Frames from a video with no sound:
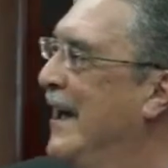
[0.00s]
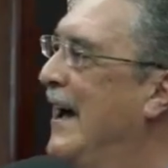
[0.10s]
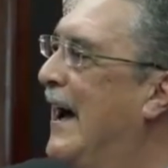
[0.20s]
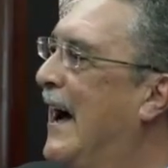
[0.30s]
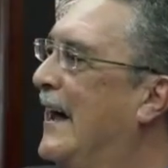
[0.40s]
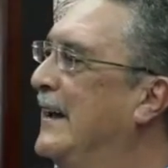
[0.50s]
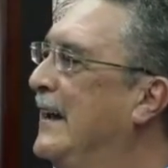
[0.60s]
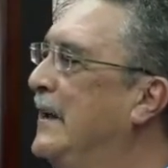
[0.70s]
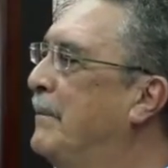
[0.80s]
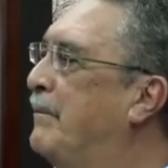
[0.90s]
and in
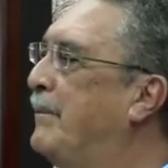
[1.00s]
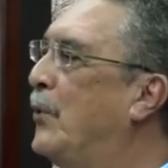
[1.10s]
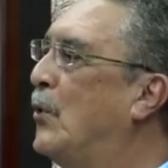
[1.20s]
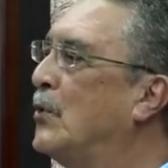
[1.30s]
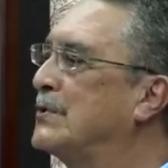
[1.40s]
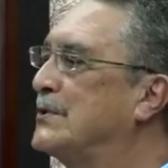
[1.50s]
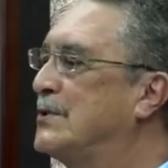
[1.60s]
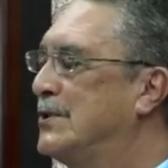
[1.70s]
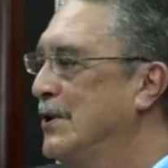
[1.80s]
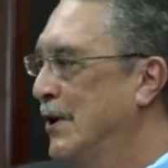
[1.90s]
the
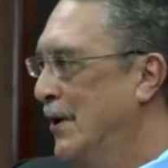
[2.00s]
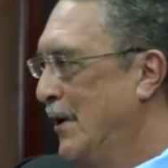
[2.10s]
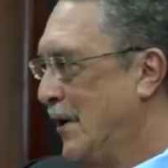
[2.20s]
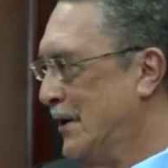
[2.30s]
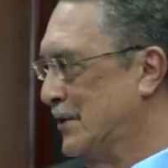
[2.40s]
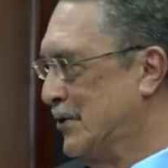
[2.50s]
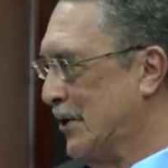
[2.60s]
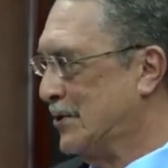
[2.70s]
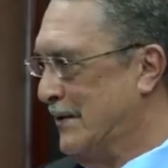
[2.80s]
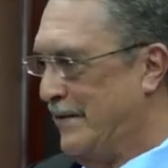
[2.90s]

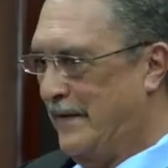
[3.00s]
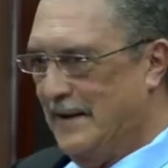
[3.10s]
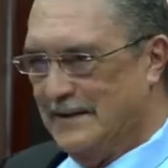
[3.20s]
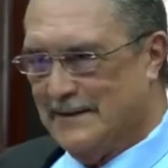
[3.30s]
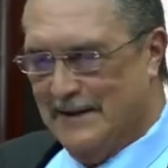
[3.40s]
post-construction phase.